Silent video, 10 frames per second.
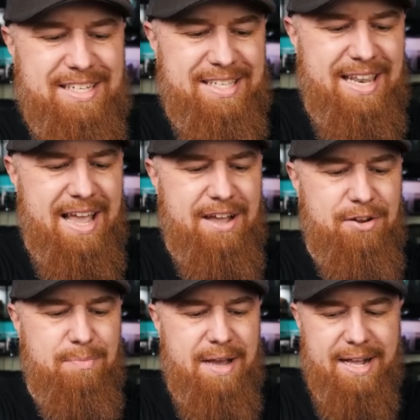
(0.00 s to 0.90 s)
Just lay on
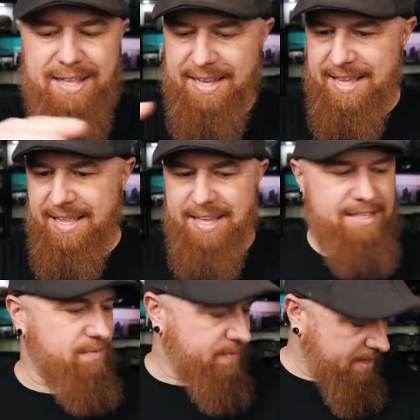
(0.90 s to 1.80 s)
your back like that.
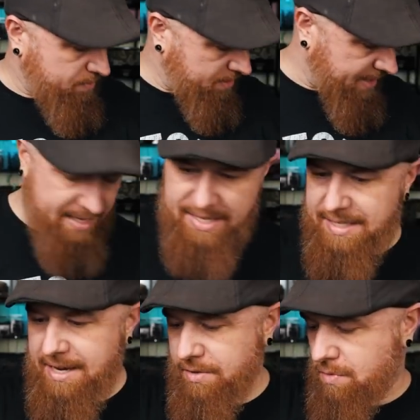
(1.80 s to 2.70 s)
That's fine. We're gonna get
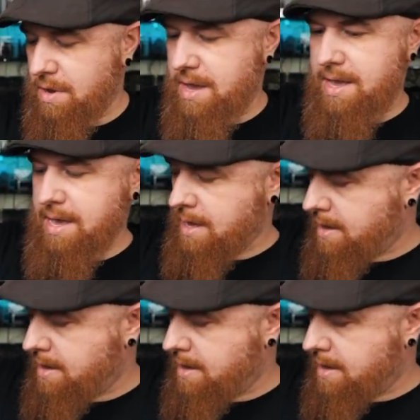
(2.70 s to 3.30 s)
this out of the way.